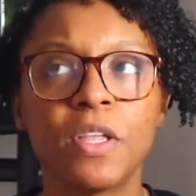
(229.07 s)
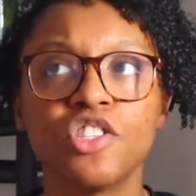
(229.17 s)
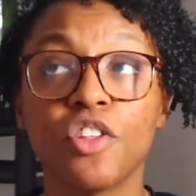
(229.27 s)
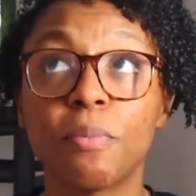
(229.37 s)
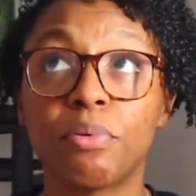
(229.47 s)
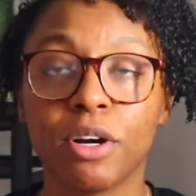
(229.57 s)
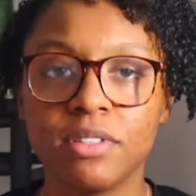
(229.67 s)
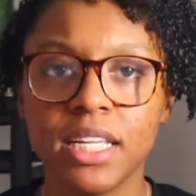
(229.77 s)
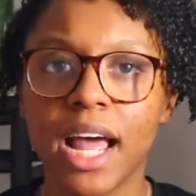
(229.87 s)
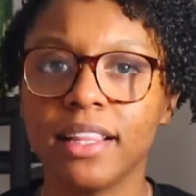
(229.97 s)
So the
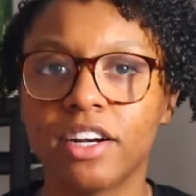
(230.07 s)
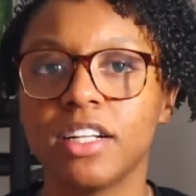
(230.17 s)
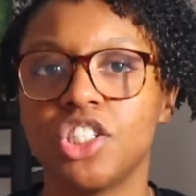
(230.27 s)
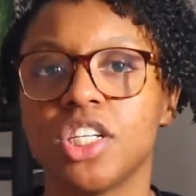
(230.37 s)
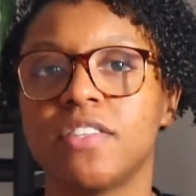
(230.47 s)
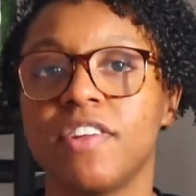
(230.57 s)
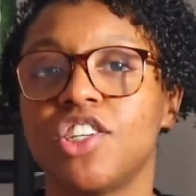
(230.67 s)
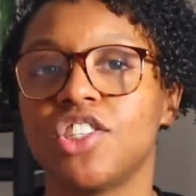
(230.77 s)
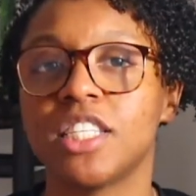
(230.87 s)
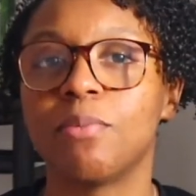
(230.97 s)
protein I literally just
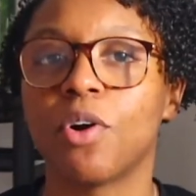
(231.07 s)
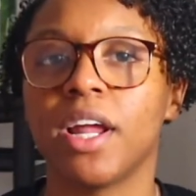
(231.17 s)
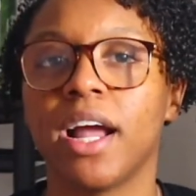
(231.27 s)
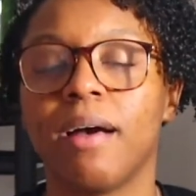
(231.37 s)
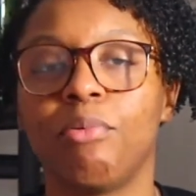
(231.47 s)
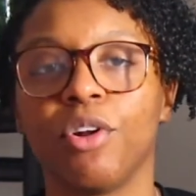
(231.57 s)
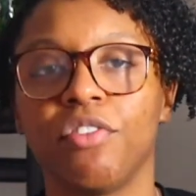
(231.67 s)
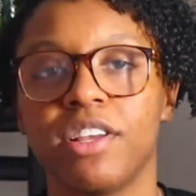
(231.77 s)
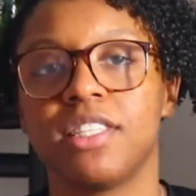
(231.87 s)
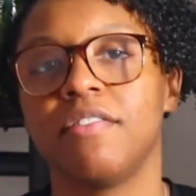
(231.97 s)
finished this morning, I poured the
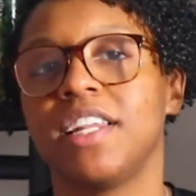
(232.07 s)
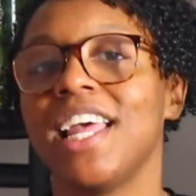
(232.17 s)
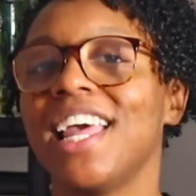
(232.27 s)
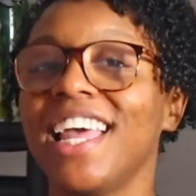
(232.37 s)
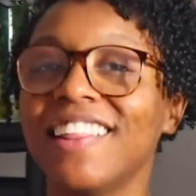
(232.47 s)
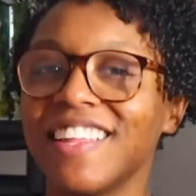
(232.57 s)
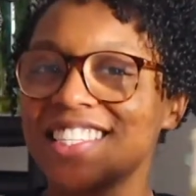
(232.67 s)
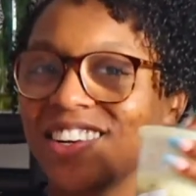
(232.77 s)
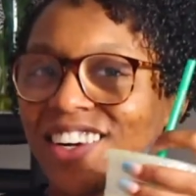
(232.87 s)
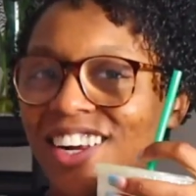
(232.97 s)
rest of it in this
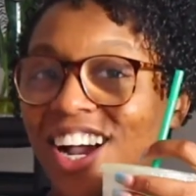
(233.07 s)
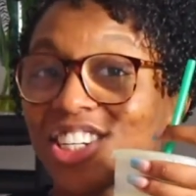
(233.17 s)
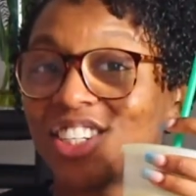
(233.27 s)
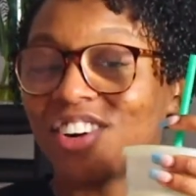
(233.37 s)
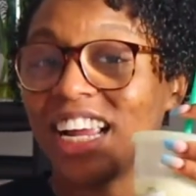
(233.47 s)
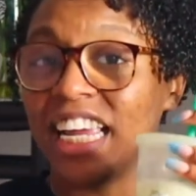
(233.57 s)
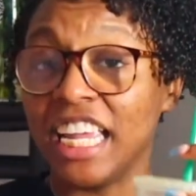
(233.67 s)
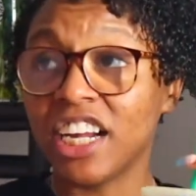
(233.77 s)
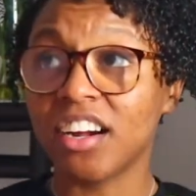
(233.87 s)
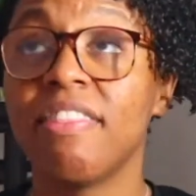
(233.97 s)
little concoction right
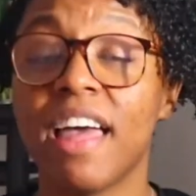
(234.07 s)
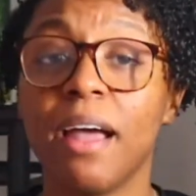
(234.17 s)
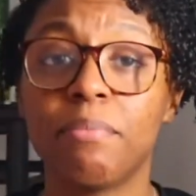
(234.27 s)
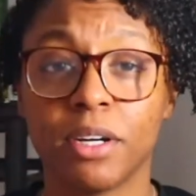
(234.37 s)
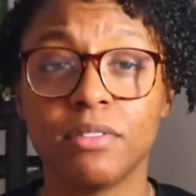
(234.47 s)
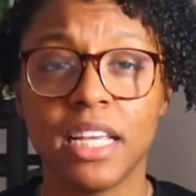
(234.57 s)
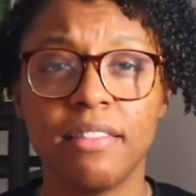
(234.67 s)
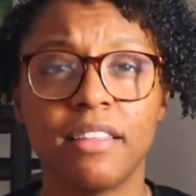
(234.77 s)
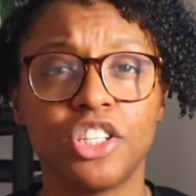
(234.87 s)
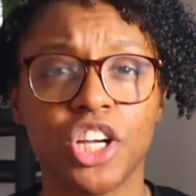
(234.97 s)
here. That
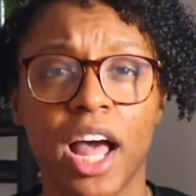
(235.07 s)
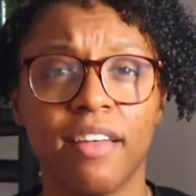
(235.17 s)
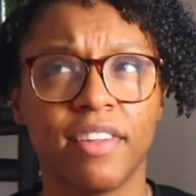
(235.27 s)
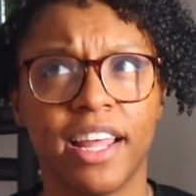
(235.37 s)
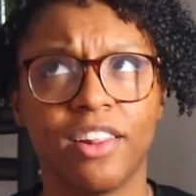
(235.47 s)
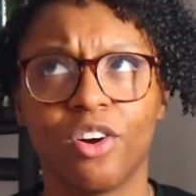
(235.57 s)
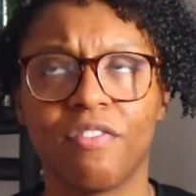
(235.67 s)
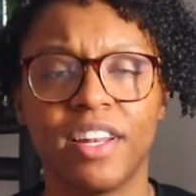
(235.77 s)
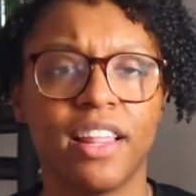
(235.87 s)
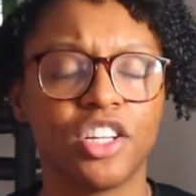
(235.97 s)
protein, the chai vanilla or
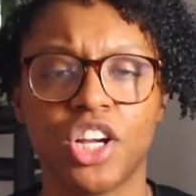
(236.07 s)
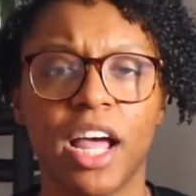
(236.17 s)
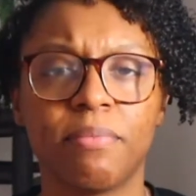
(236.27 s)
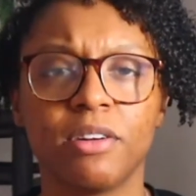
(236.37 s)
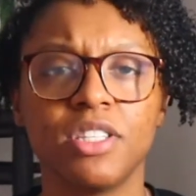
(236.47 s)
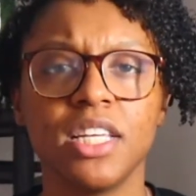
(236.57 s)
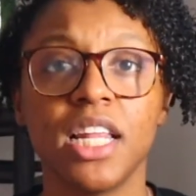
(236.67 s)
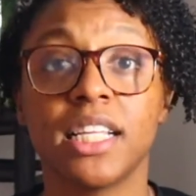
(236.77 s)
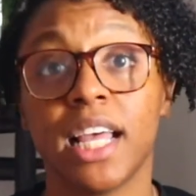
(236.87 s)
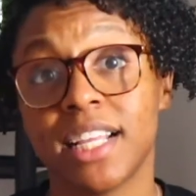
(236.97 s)
vanilla chai protein,
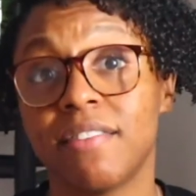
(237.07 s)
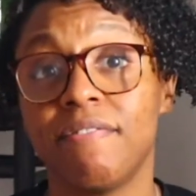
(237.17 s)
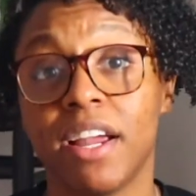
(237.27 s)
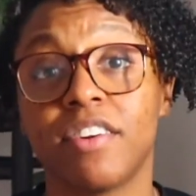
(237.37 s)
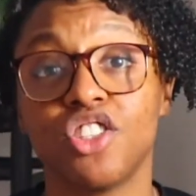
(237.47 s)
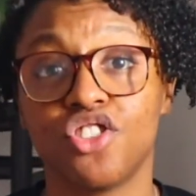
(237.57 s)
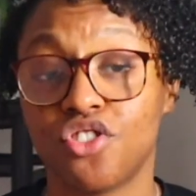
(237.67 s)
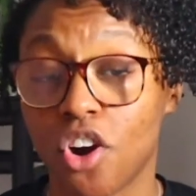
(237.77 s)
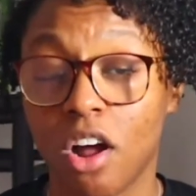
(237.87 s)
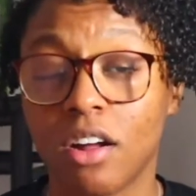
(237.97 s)
it has a very
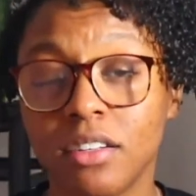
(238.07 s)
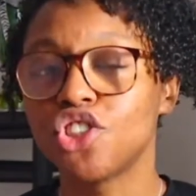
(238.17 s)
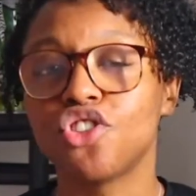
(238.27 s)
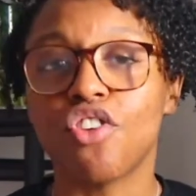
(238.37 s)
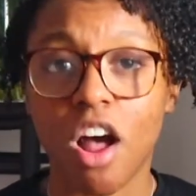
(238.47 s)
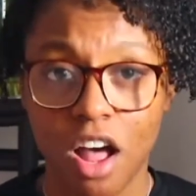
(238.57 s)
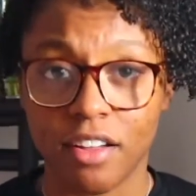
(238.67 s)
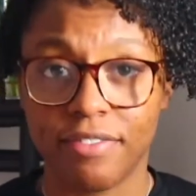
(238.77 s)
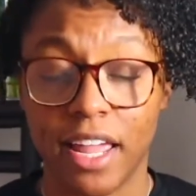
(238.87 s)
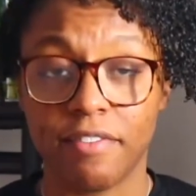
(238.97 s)
strong, strong
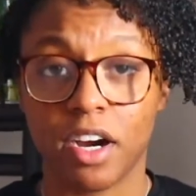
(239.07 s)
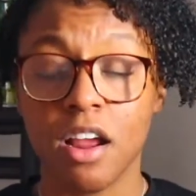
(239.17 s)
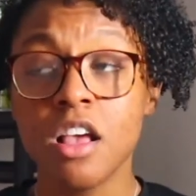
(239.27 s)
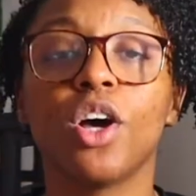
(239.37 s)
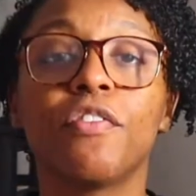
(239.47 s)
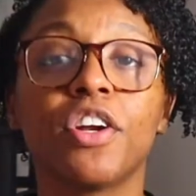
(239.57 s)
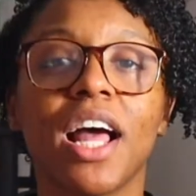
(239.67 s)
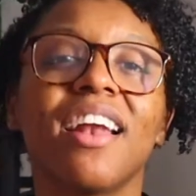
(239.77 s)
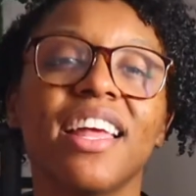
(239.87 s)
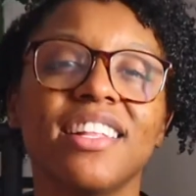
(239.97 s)
flavor. So if you're not